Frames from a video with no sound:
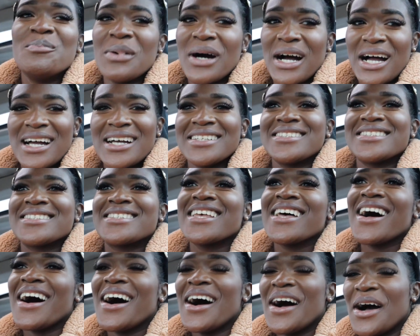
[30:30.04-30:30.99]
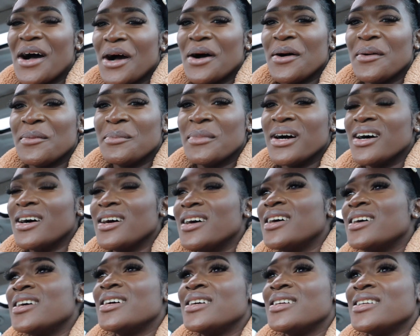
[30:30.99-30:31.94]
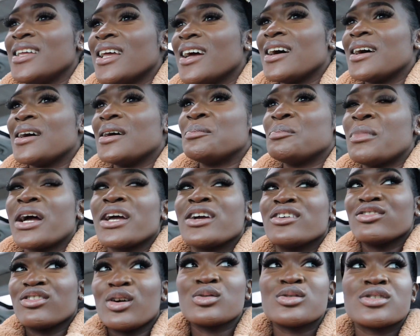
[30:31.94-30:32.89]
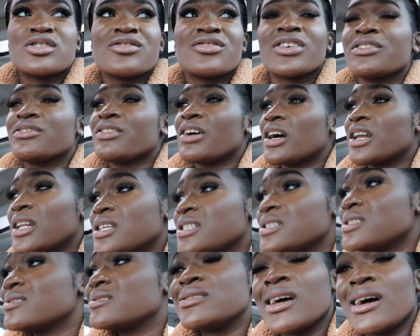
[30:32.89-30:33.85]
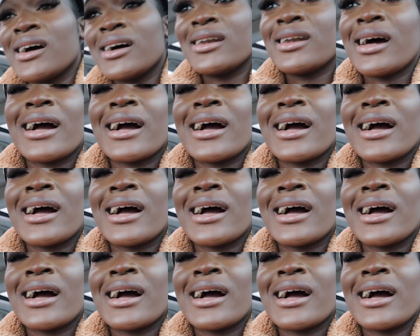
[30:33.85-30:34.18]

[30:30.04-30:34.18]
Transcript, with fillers: But, um, yeah, my grocery run is done.